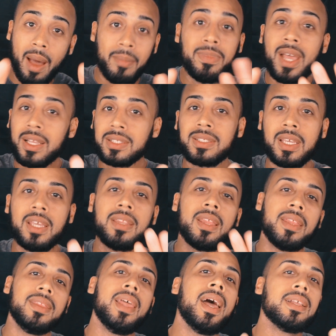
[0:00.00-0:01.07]
I'm not saying
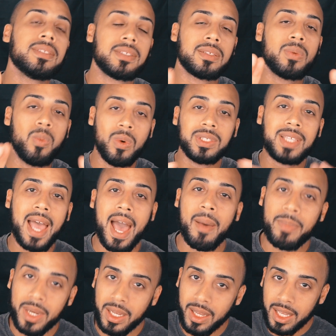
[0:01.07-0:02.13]
that that's what's
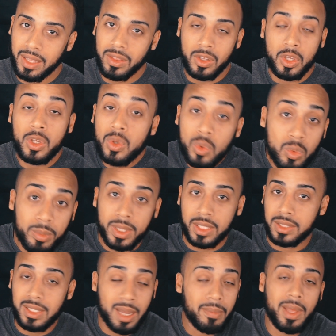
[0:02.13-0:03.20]
happening in
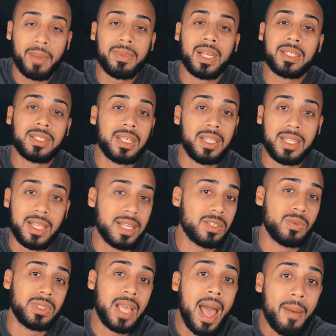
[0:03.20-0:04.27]
humans. I'm not saying that's
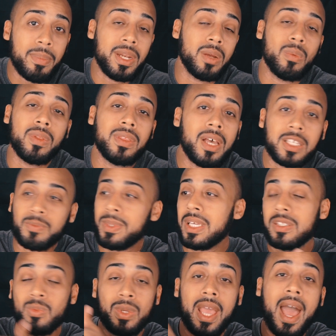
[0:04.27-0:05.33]
what's happening with us,
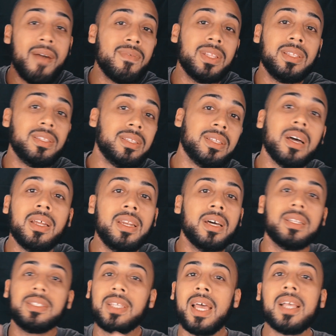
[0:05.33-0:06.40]
because we haven't done
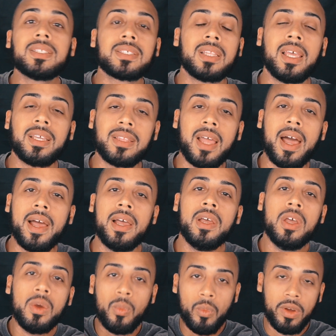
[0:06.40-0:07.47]
a test like that
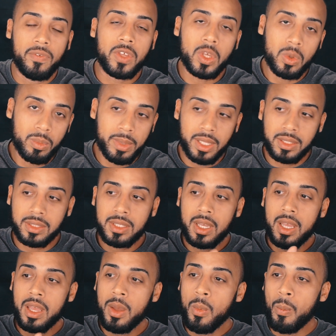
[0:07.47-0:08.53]
with humans,
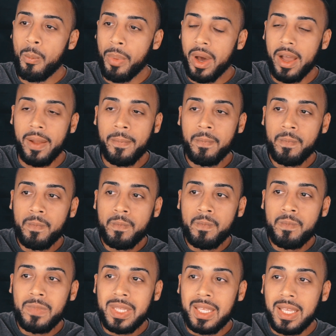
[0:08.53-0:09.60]
but
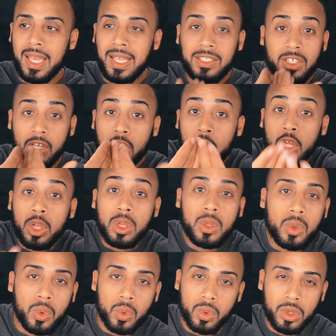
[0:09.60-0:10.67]
it's a
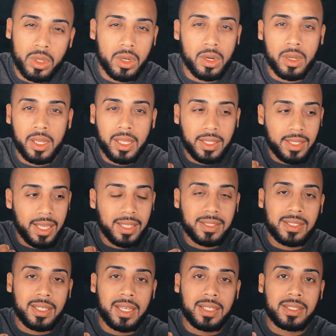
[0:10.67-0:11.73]
clue, you know.
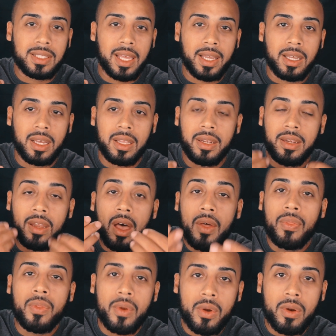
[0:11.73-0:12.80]
It's like
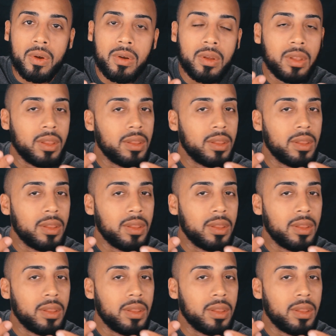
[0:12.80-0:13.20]
another